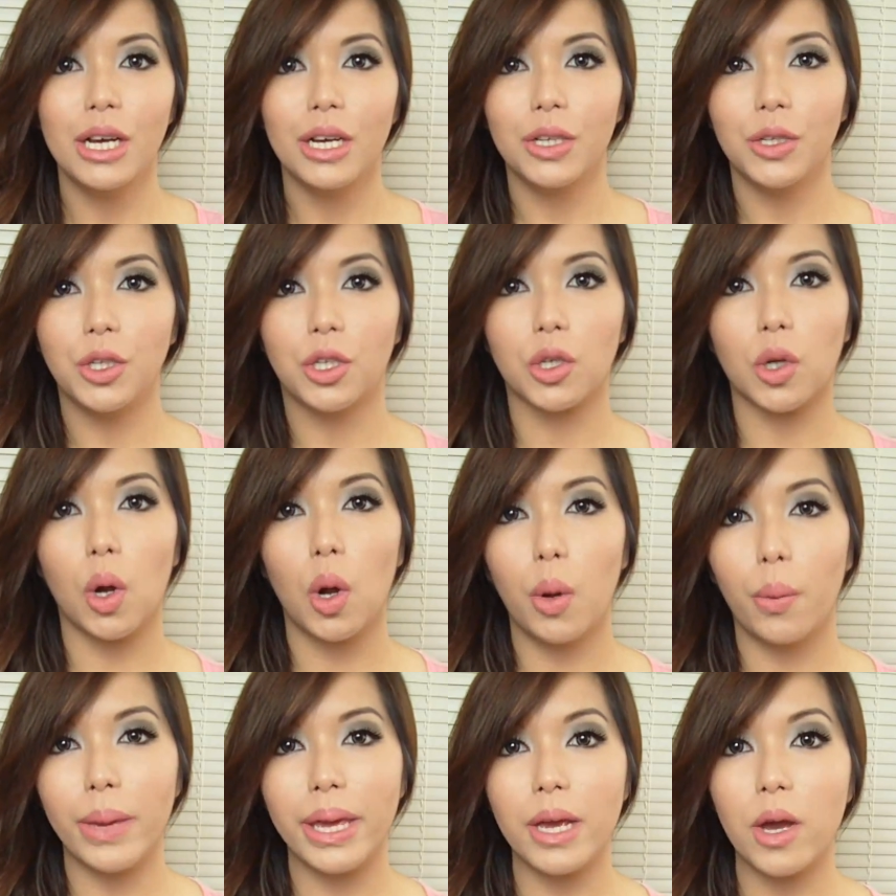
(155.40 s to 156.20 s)

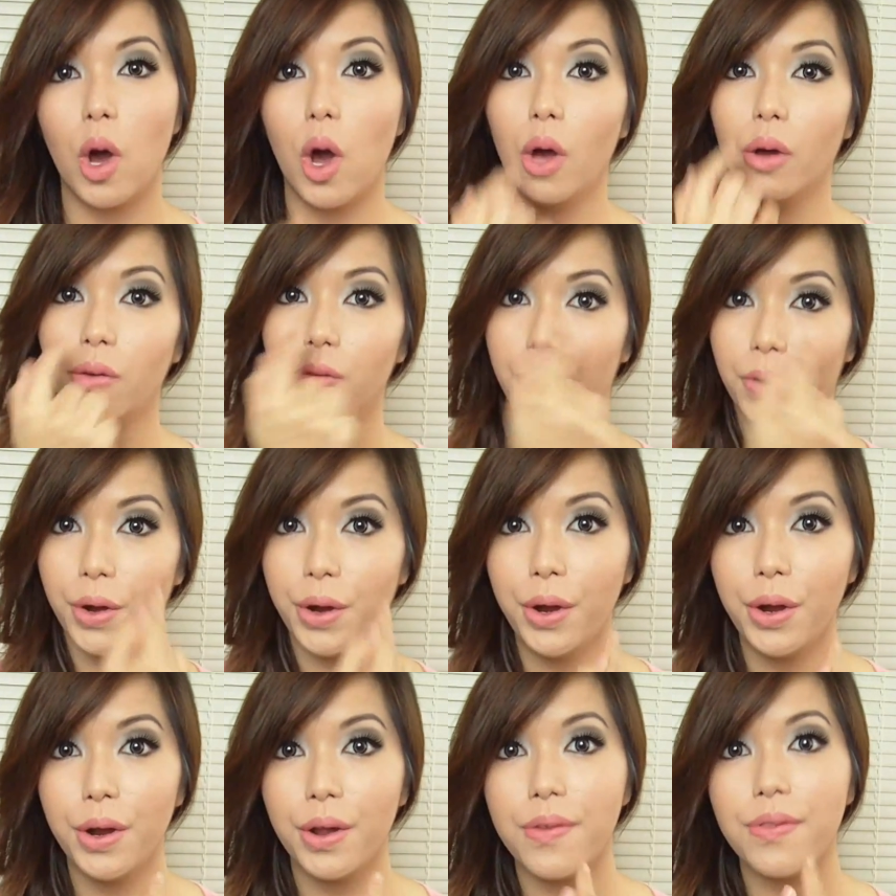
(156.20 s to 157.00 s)
drawing
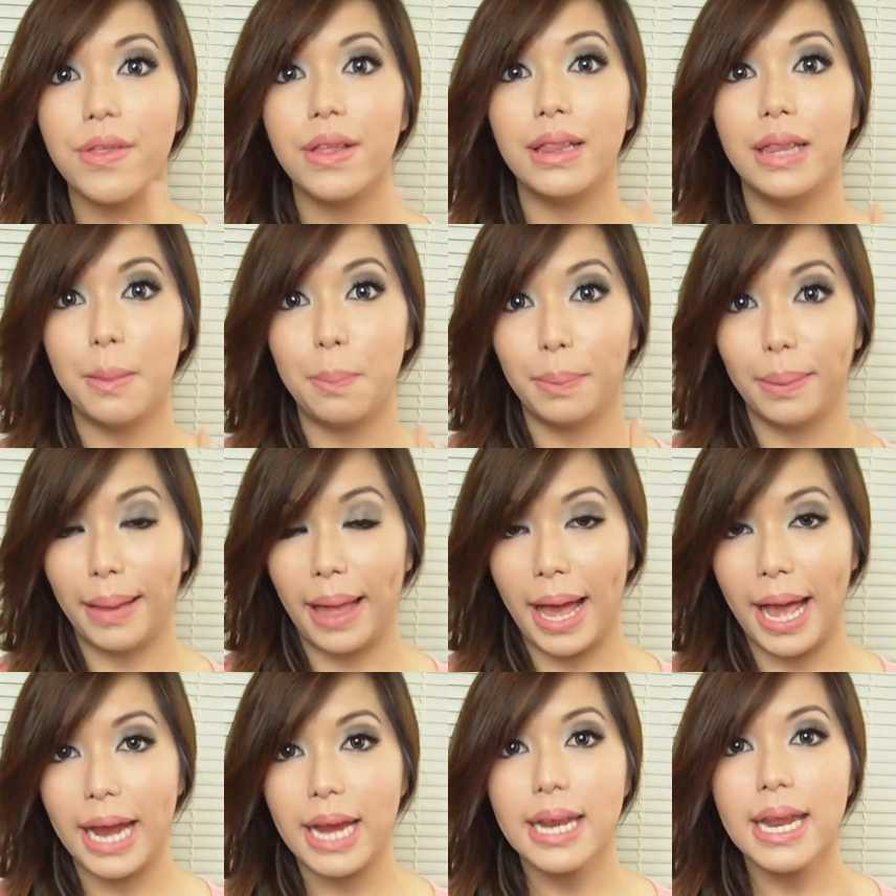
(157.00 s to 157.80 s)
over the lip
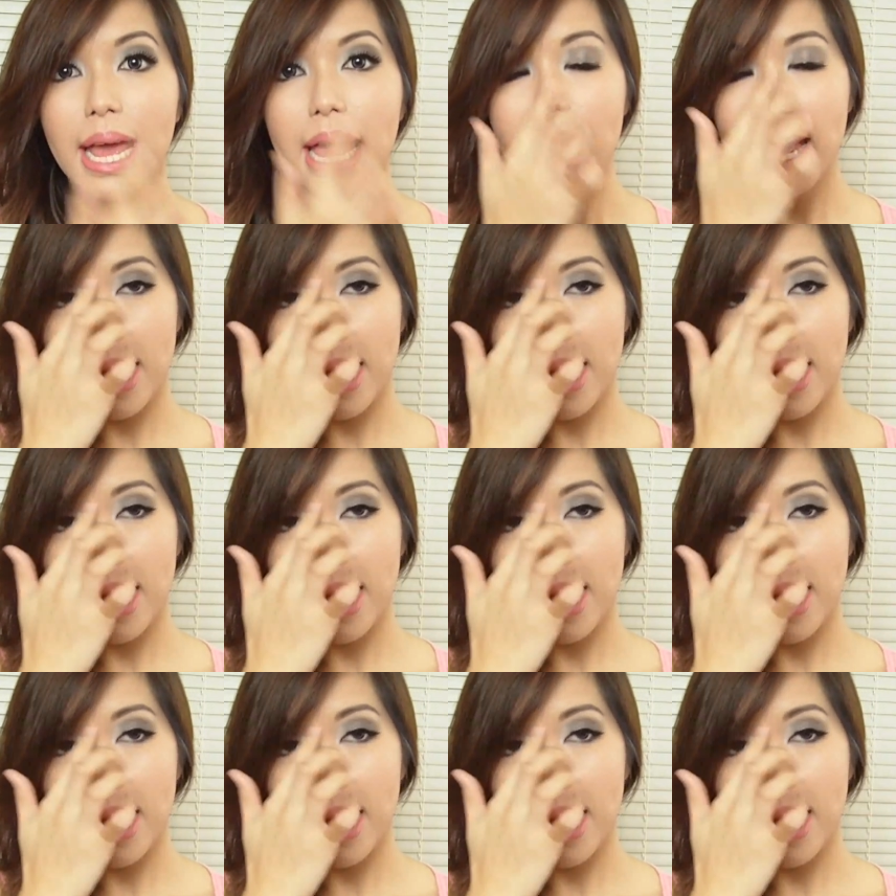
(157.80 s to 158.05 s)
line,